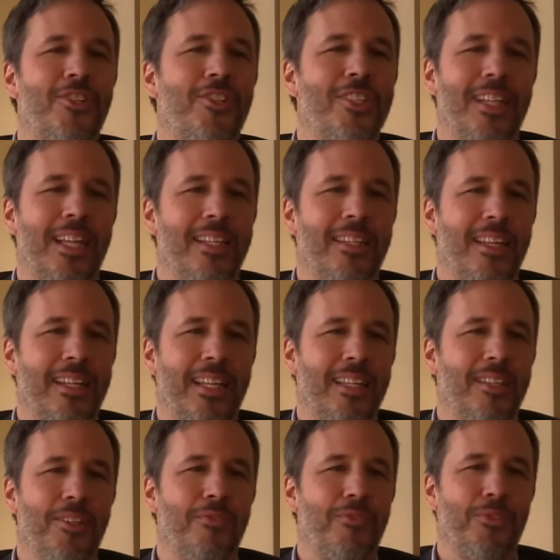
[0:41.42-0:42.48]
just land,
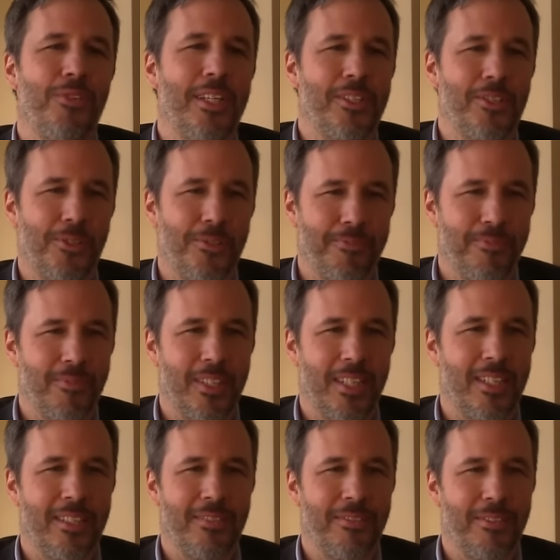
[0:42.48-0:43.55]
landed a few days ago.
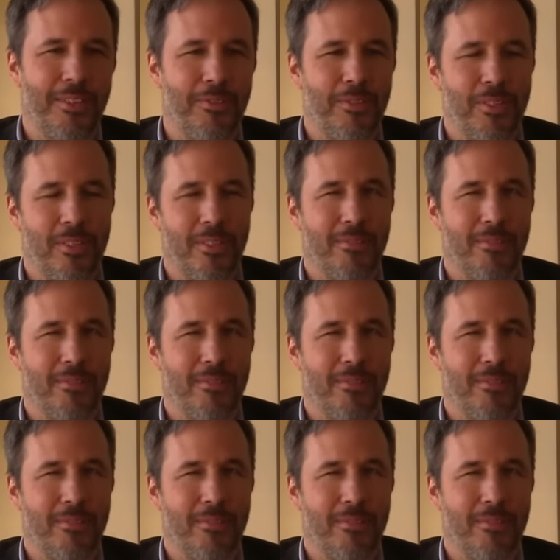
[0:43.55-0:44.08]
Yeah. Uh,